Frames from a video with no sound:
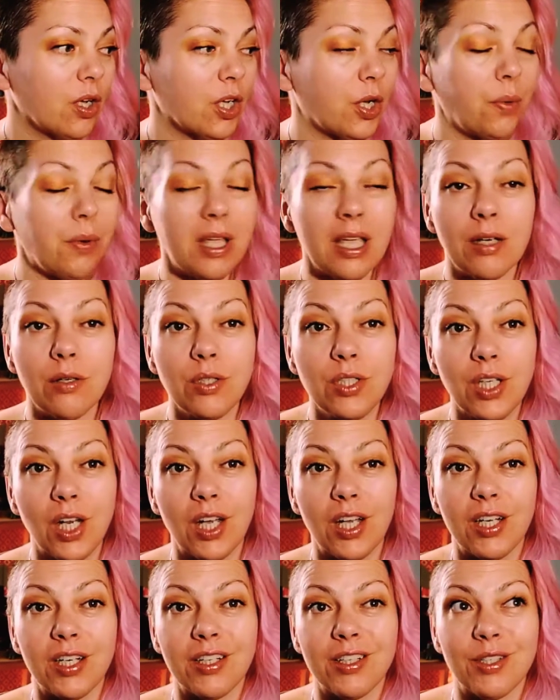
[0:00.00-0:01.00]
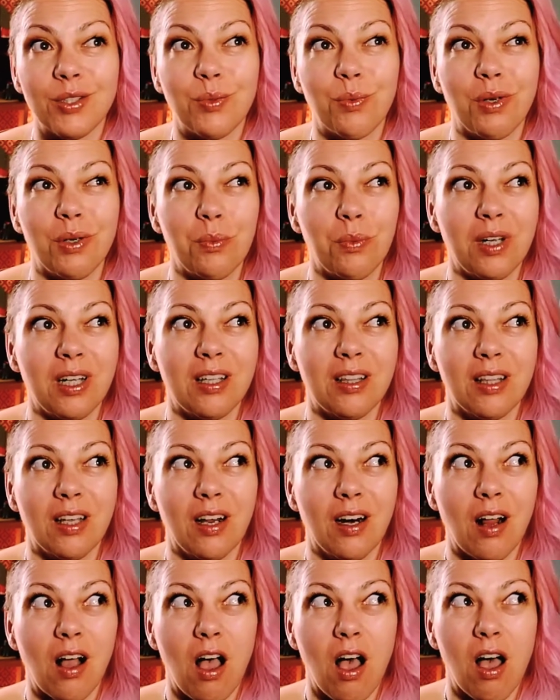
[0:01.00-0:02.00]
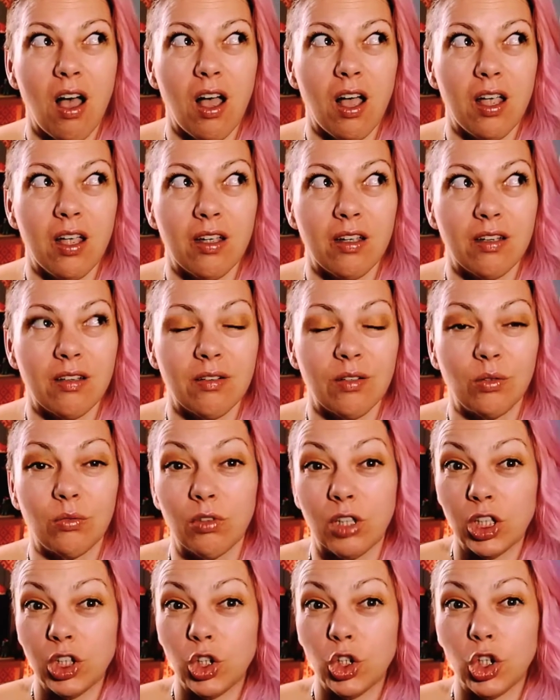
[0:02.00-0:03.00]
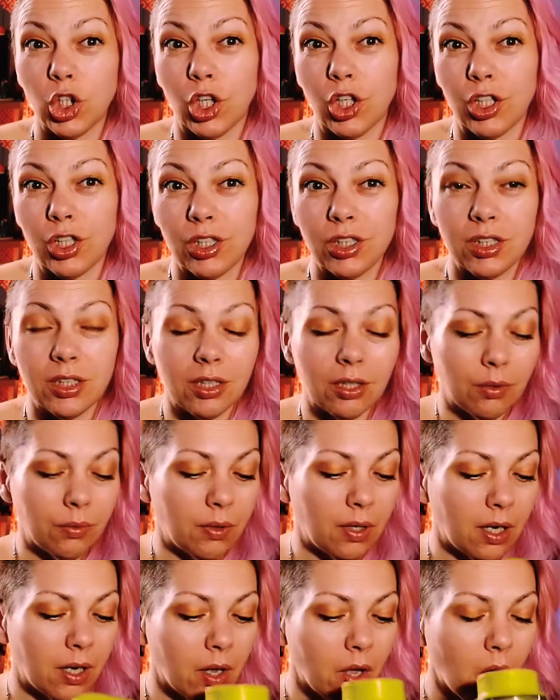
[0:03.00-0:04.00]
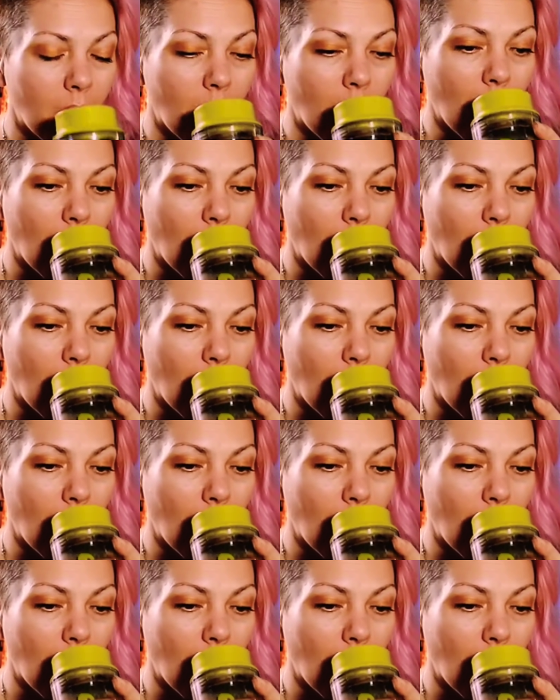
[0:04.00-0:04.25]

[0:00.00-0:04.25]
Going outside is one way that I recharge in a way.